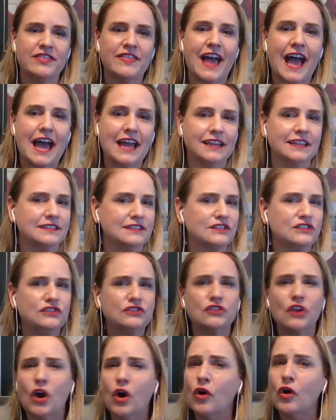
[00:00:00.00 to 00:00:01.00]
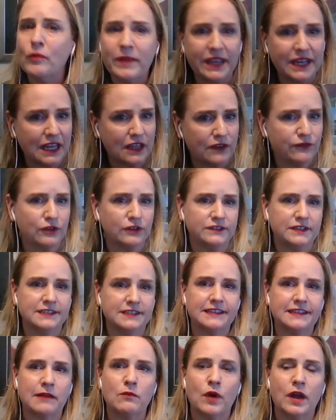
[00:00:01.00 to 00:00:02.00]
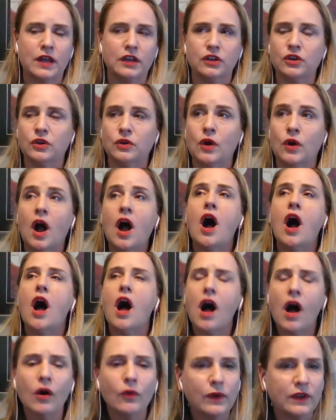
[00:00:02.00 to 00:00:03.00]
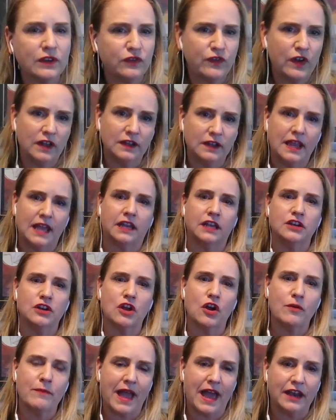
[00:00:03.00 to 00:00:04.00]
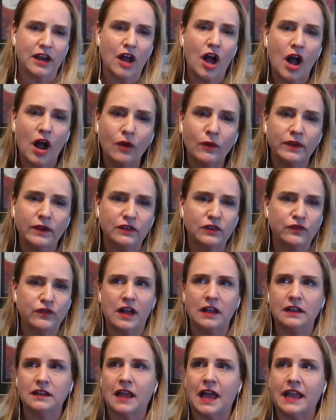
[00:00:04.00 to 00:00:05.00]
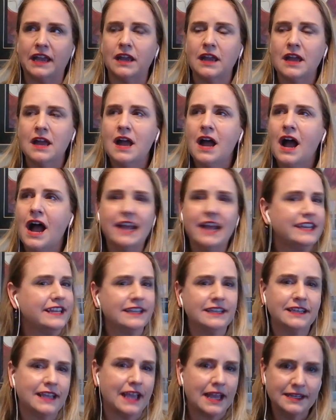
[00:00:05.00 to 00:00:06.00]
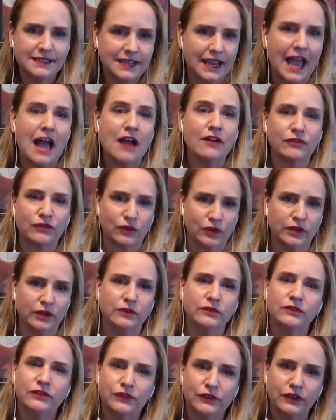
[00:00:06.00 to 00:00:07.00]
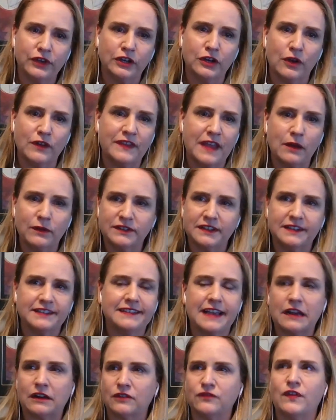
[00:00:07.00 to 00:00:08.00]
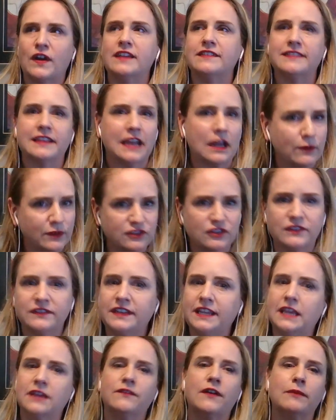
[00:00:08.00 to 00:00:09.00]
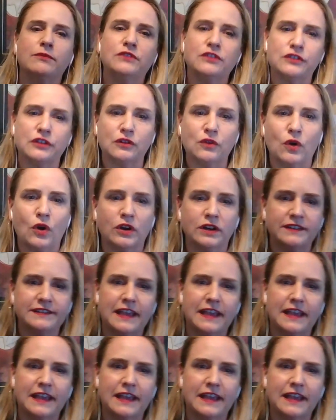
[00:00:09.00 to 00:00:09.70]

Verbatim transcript: and that is so meaningful to someone who always felt like a nomad, always felt like I didn't get to have roots, you know, and that was a sacrifice that I would just give up to the Lord.